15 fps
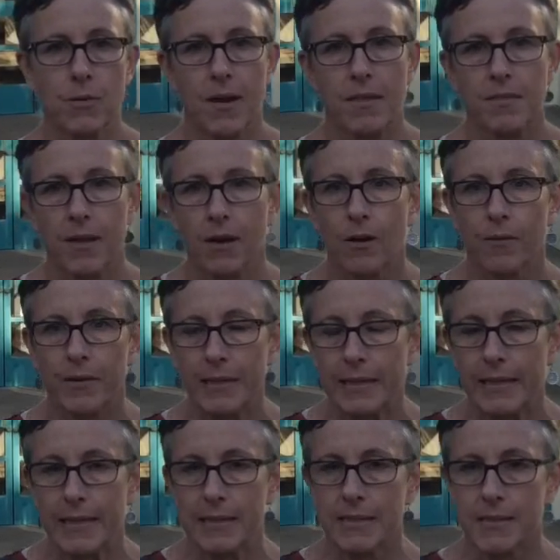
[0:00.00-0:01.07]
who I think are
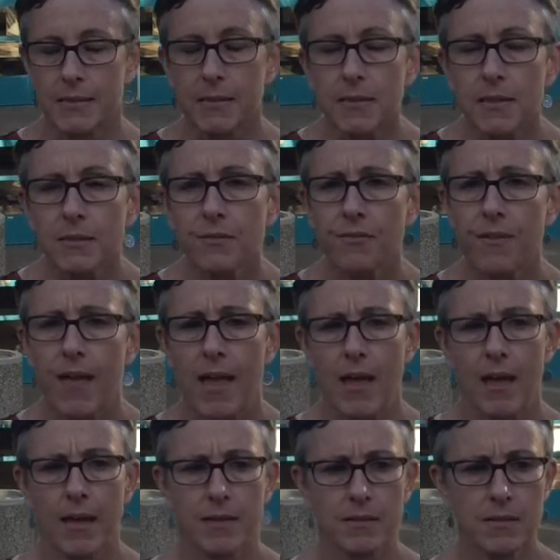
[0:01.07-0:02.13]
really insensitive
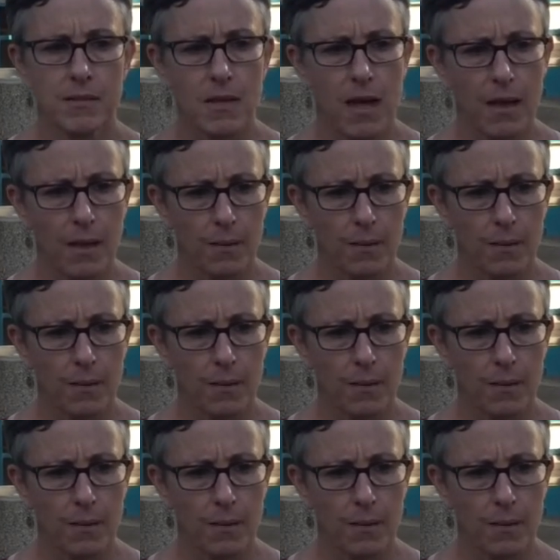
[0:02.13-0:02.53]
and